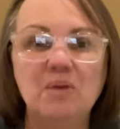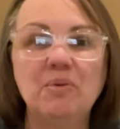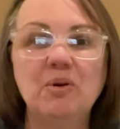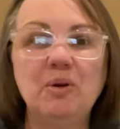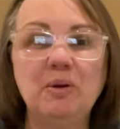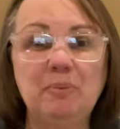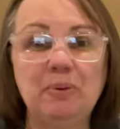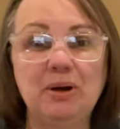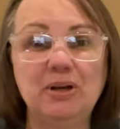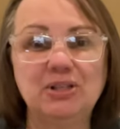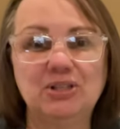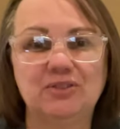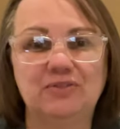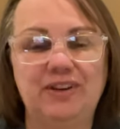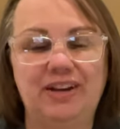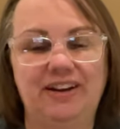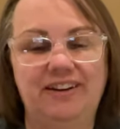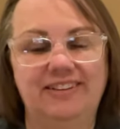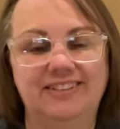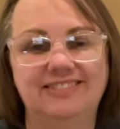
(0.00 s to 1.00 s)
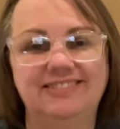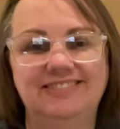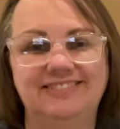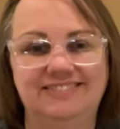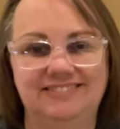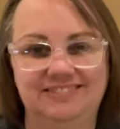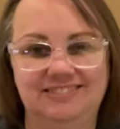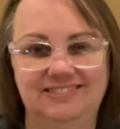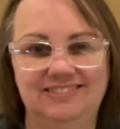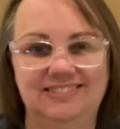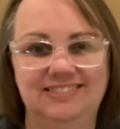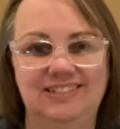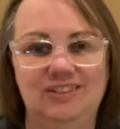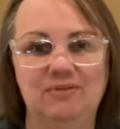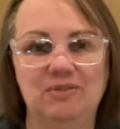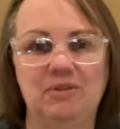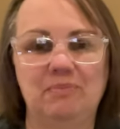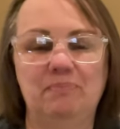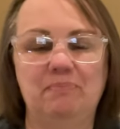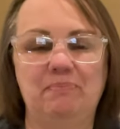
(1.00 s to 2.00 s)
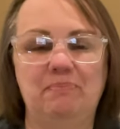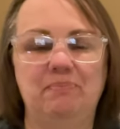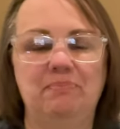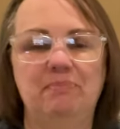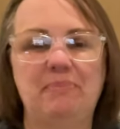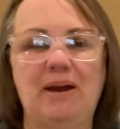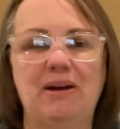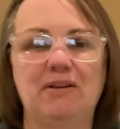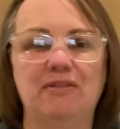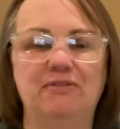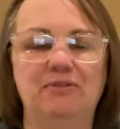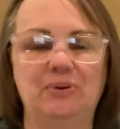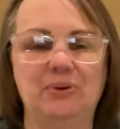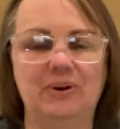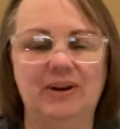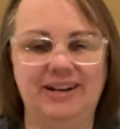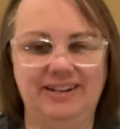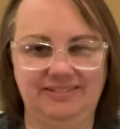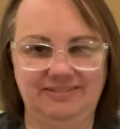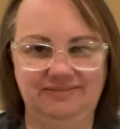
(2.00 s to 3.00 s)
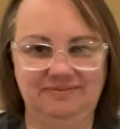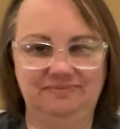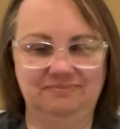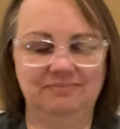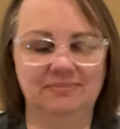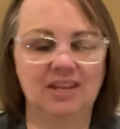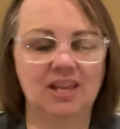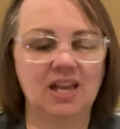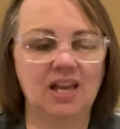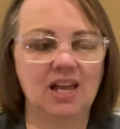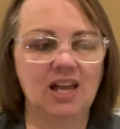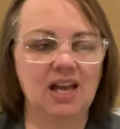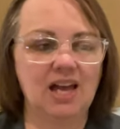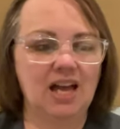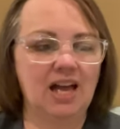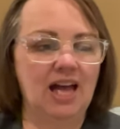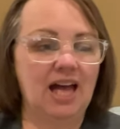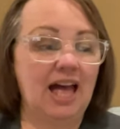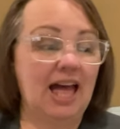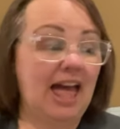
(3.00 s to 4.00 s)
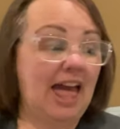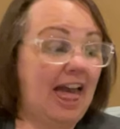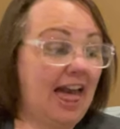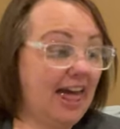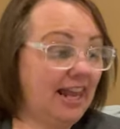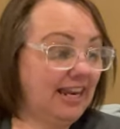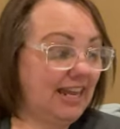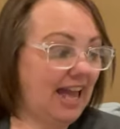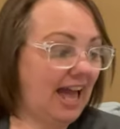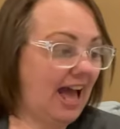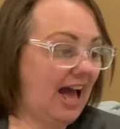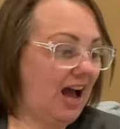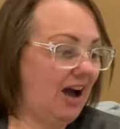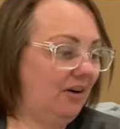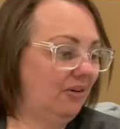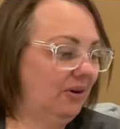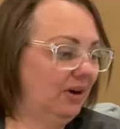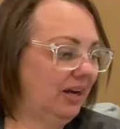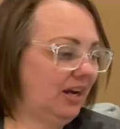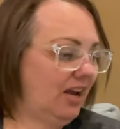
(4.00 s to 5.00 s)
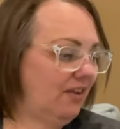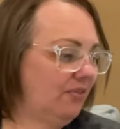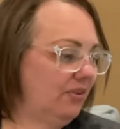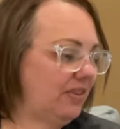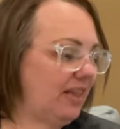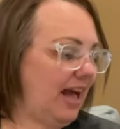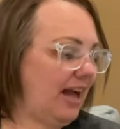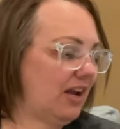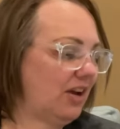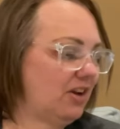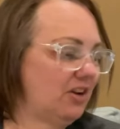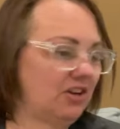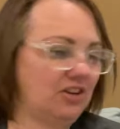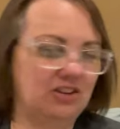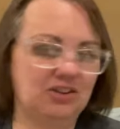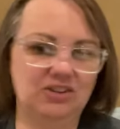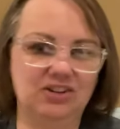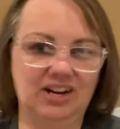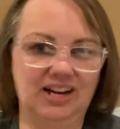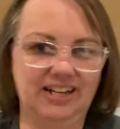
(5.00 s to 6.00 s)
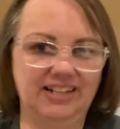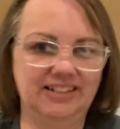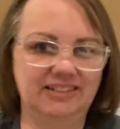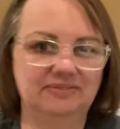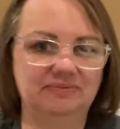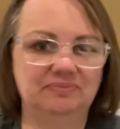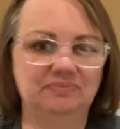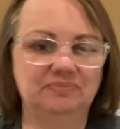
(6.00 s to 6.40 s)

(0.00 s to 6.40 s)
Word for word: But we persevered and we're better for it. Anyhow, enough with that crud.